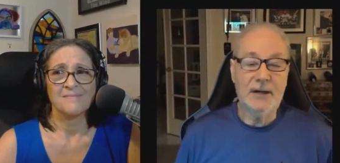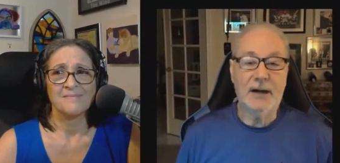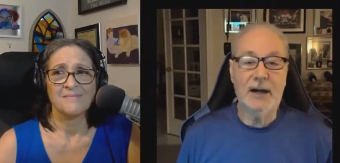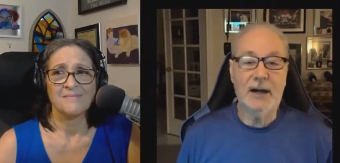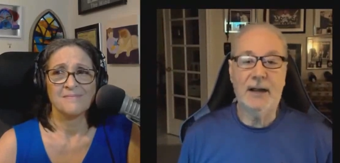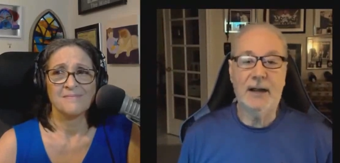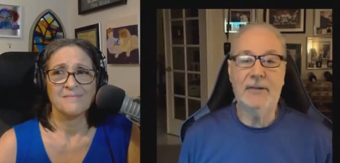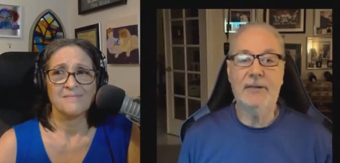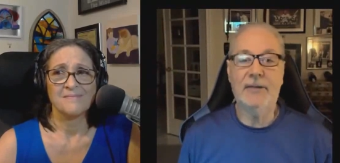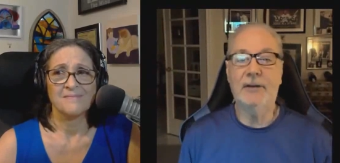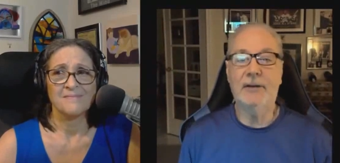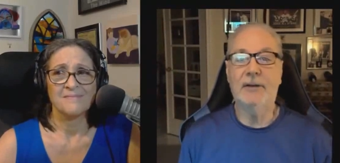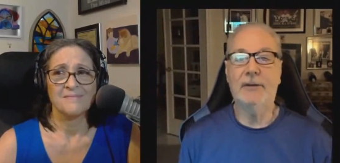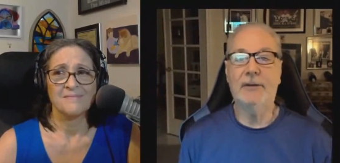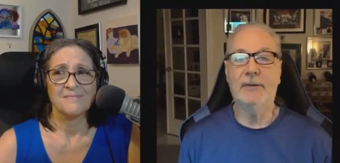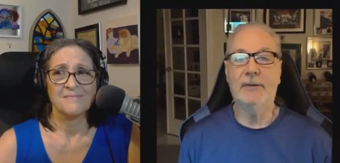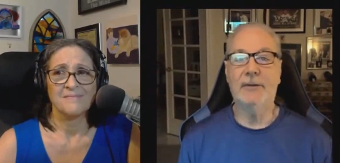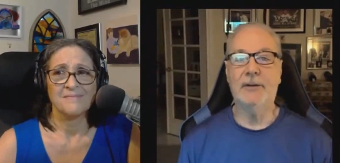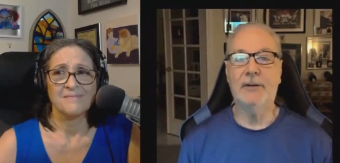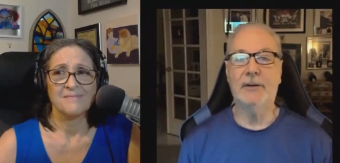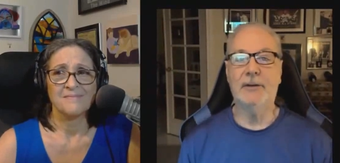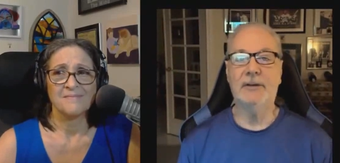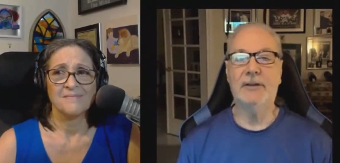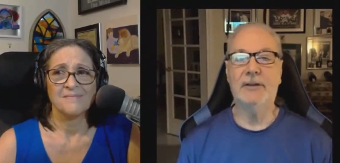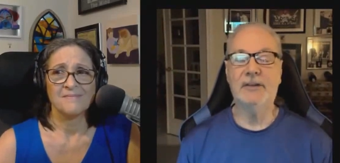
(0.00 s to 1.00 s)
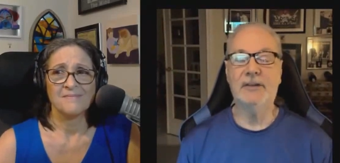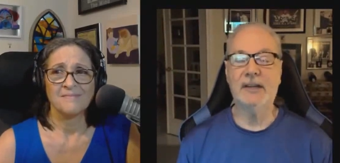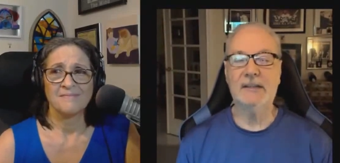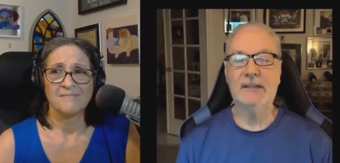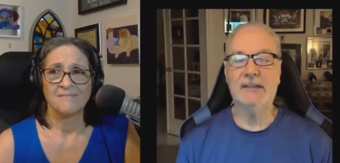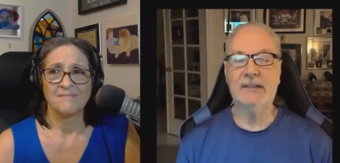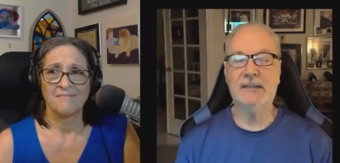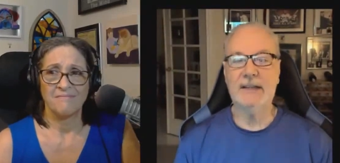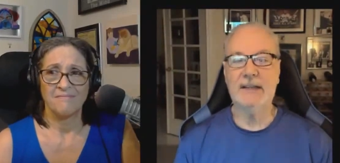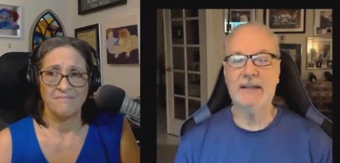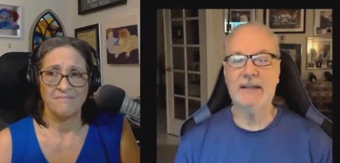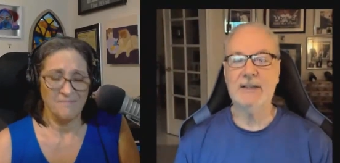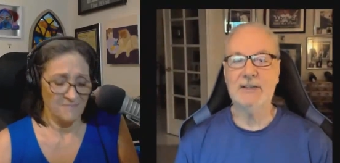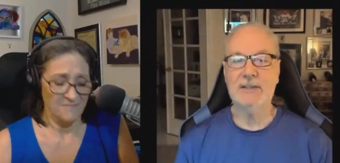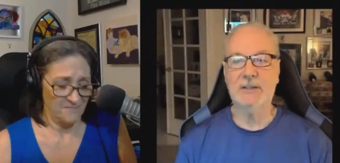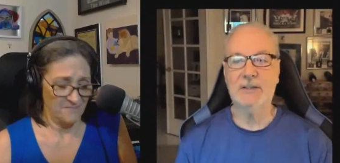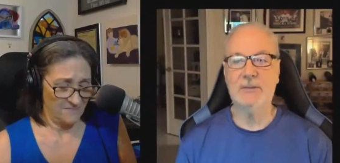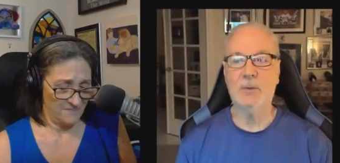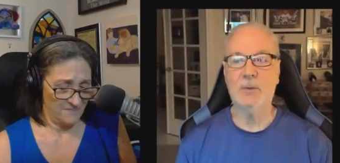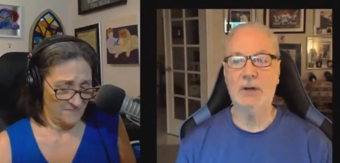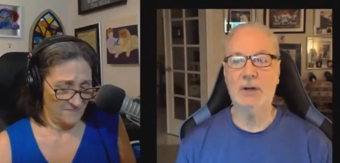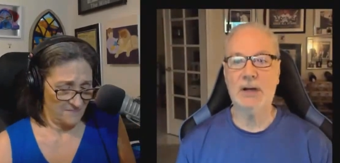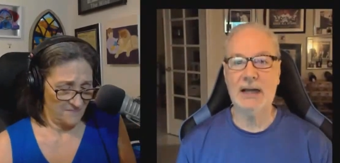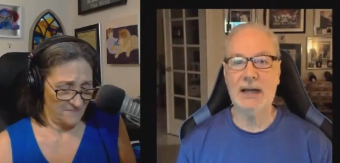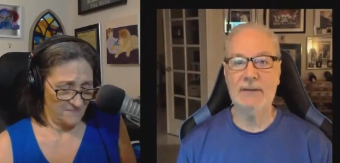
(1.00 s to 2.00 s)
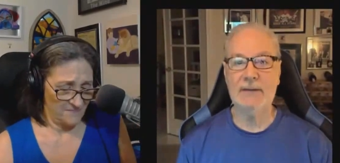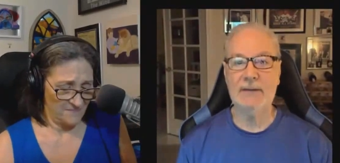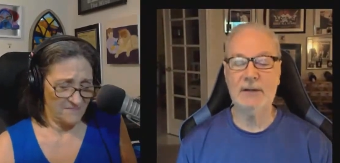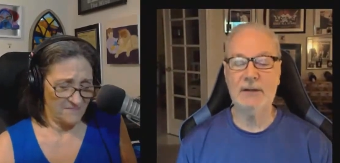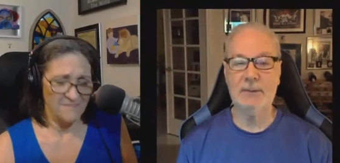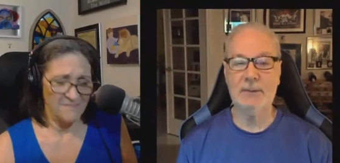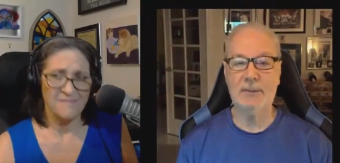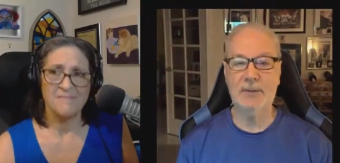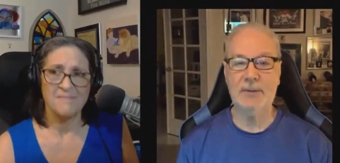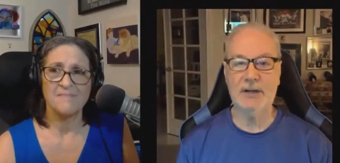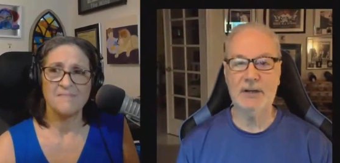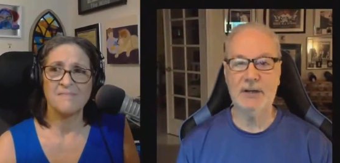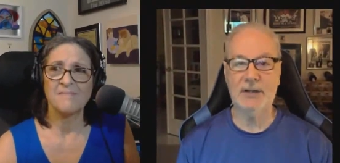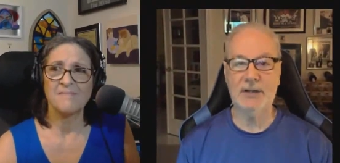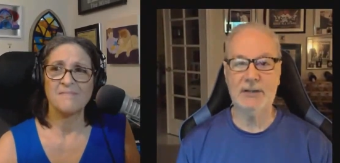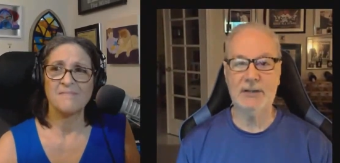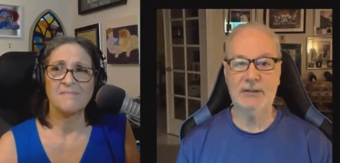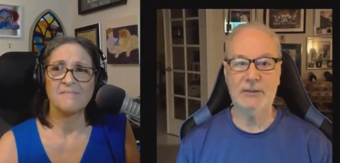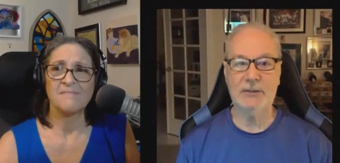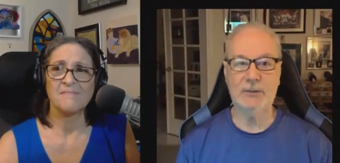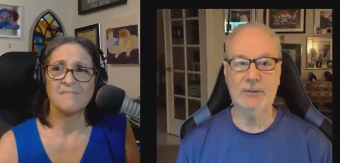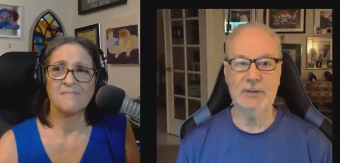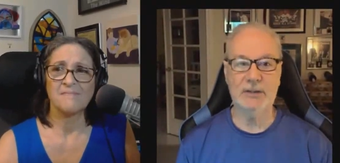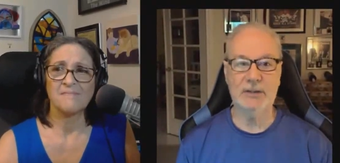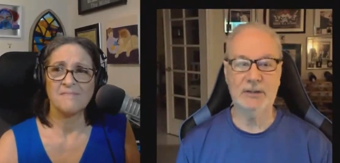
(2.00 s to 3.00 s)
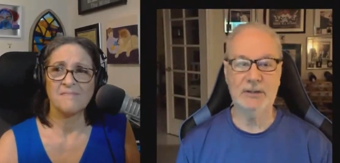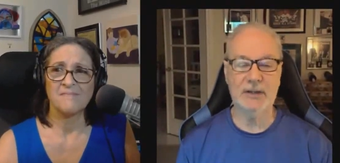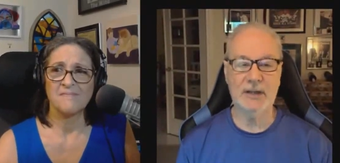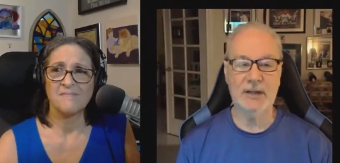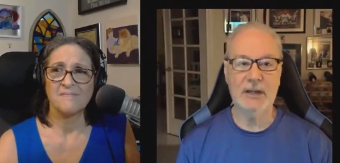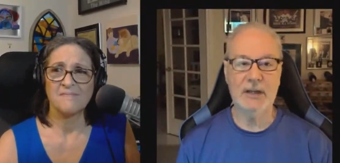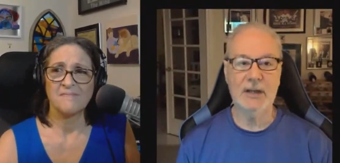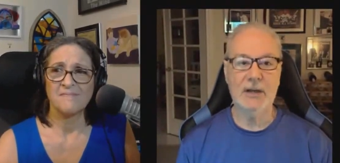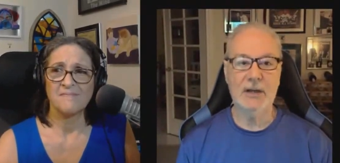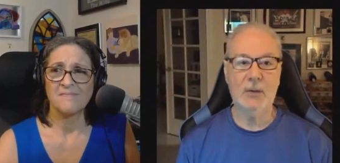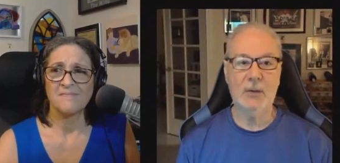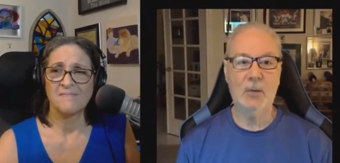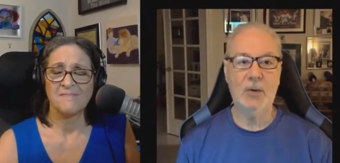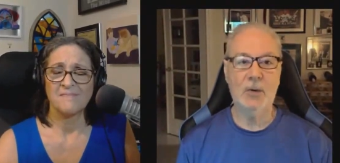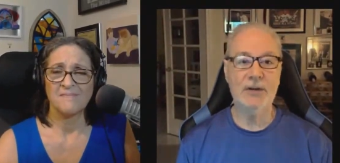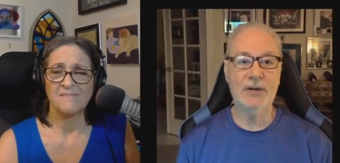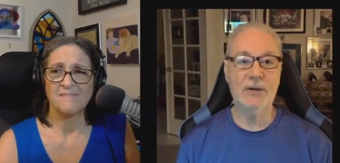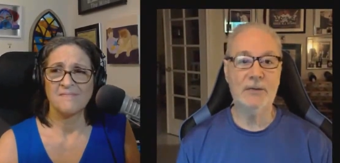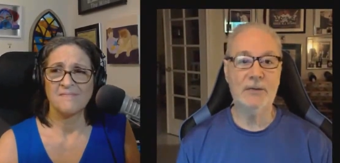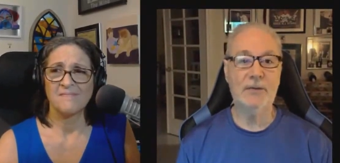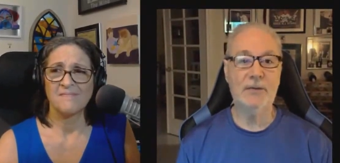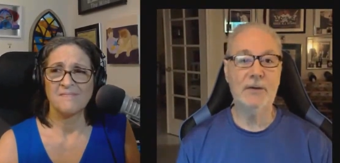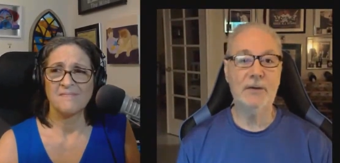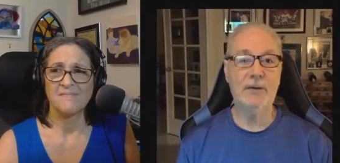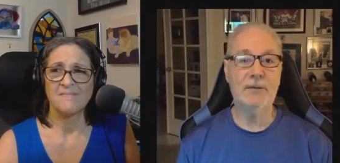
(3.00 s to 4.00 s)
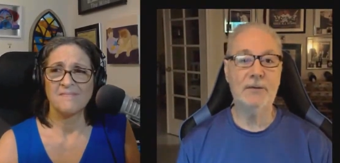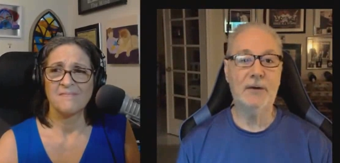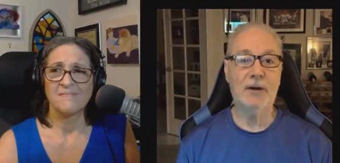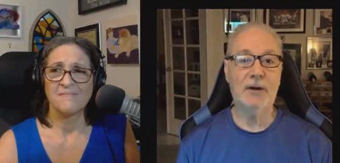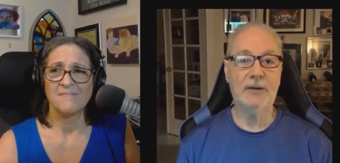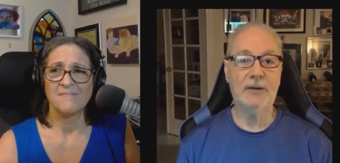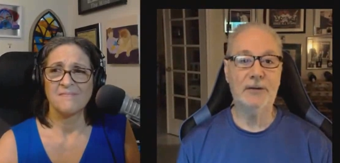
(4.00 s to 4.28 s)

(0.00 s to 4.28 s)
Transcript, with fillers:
Speaker 1: feel better. The sensation, what I've compared it to, is when your